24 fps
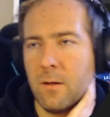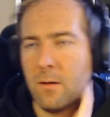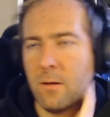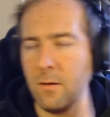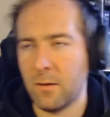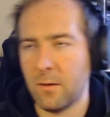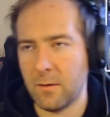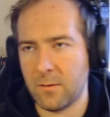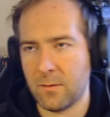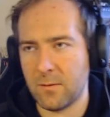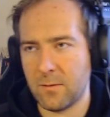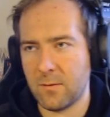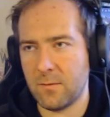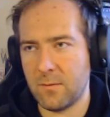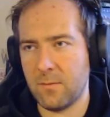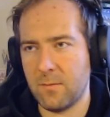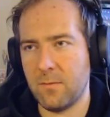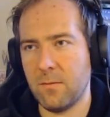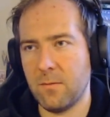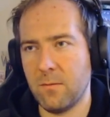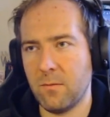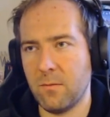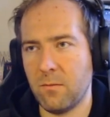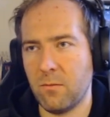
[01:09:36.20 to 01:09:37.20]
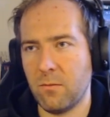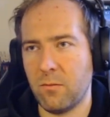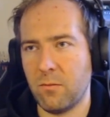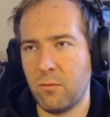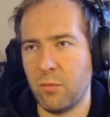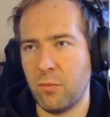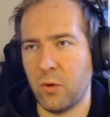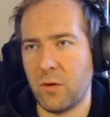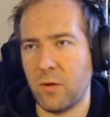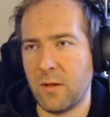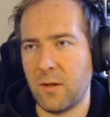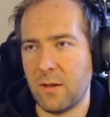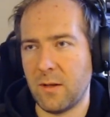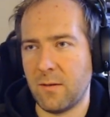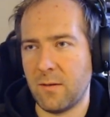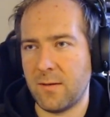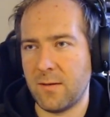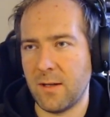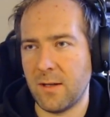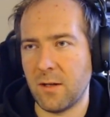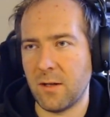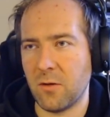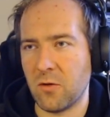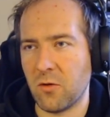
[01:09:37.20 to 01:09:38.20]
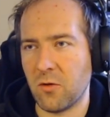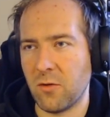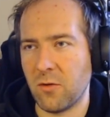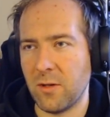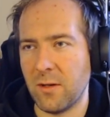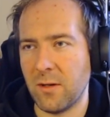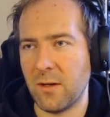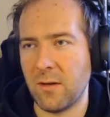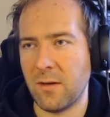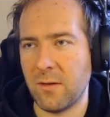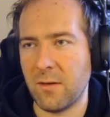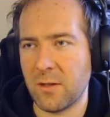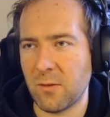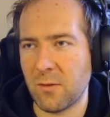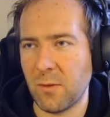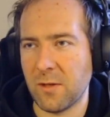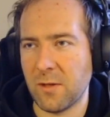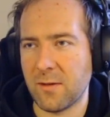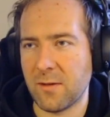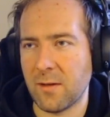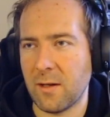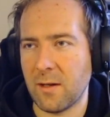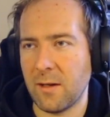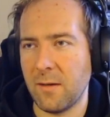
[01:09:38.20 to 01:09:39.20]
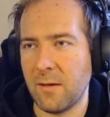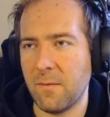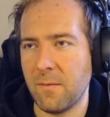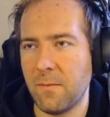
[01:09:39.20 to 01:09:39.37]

Let's put that signature in there explicitly.